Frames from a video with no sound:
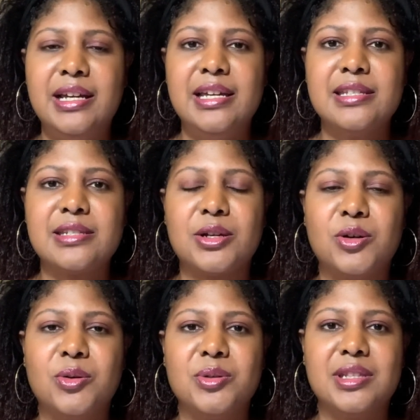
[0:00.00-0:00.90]

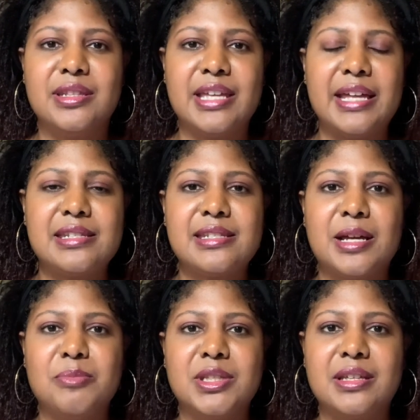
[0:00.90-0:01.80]
So that's
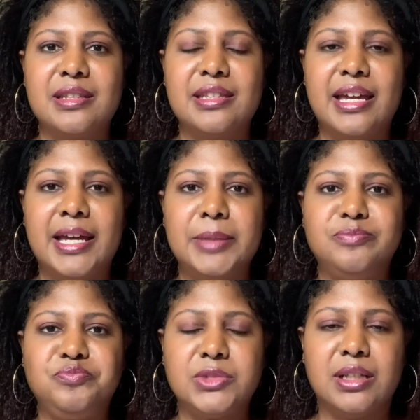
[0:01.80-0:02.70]
something that
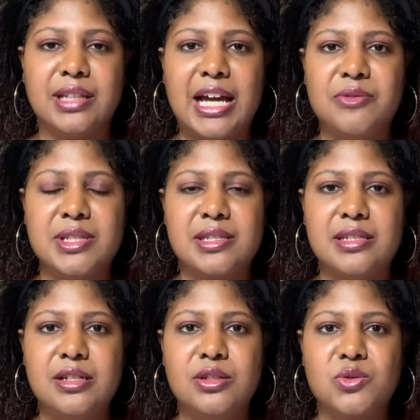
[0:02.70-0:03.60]
a lot of us
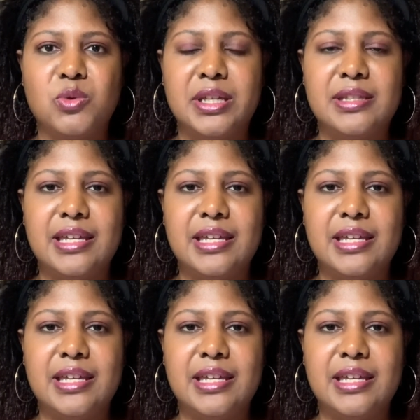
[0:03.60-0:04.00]
deals with,